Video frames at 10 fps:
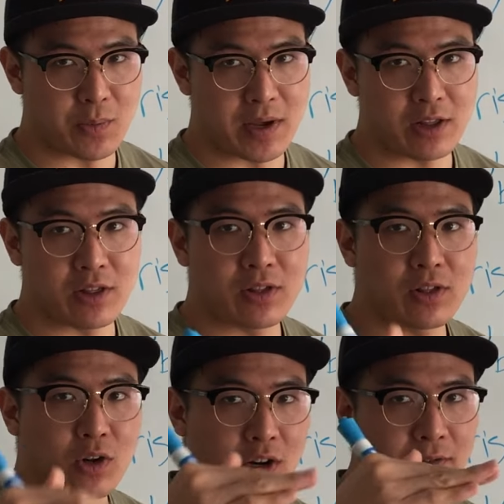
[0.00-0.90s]
You'll be
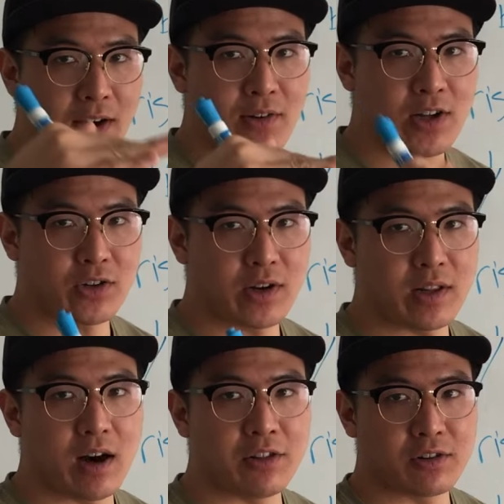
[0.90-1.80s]

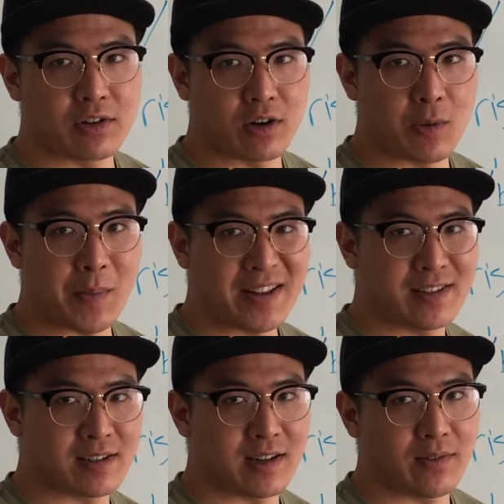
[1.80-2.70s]
3,500 under your
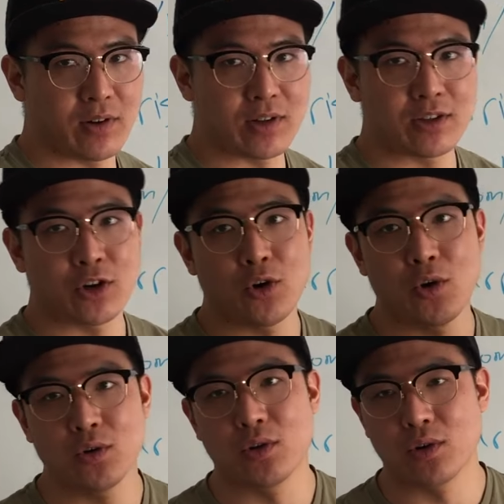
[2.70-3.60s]
maintenance level
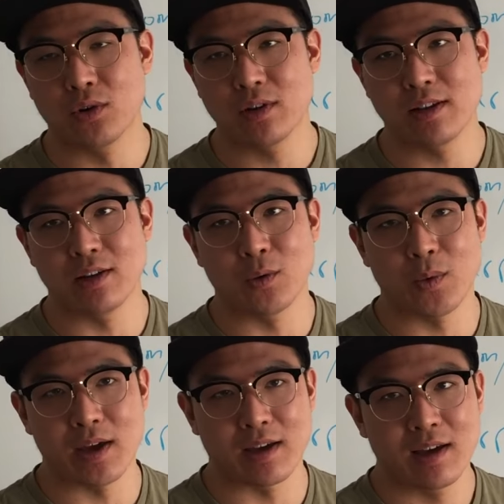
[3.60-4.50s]
total in a
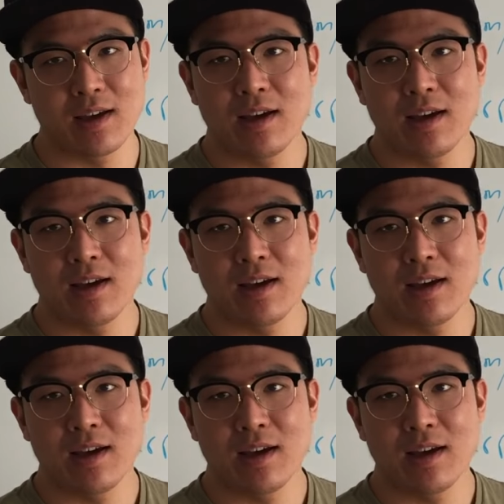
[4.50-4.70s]
week.